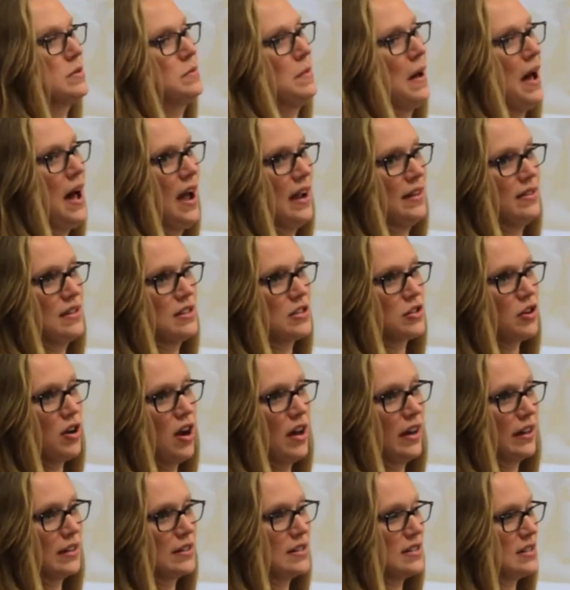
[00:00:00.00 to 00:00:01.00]
behind these
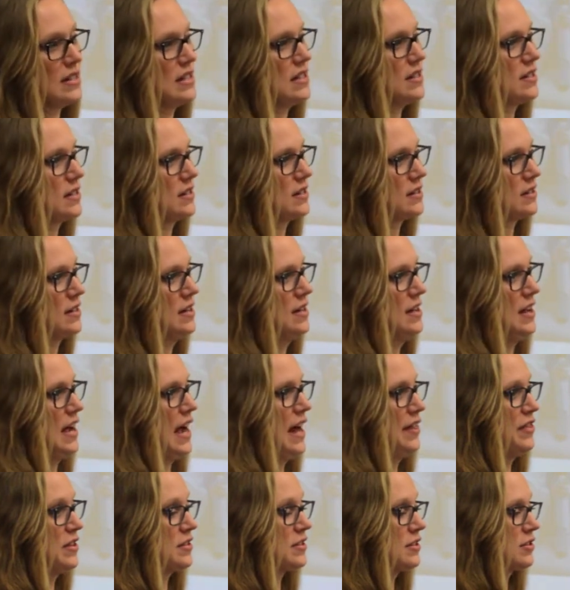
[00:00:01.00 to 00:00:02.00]
chronic diseases.
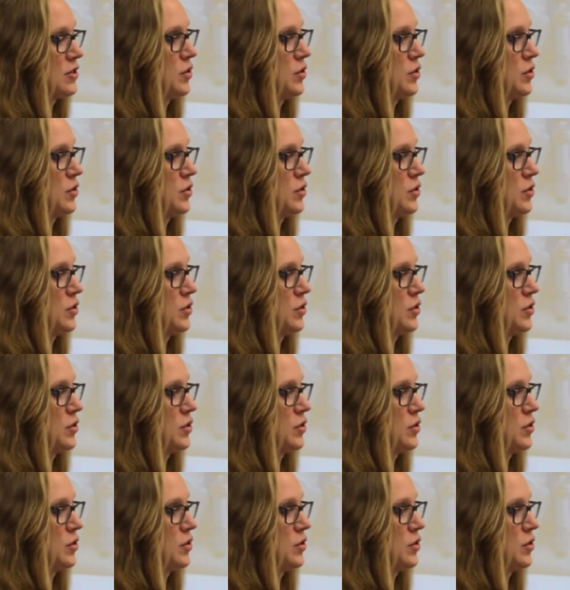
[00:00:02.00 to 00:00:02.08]
And this is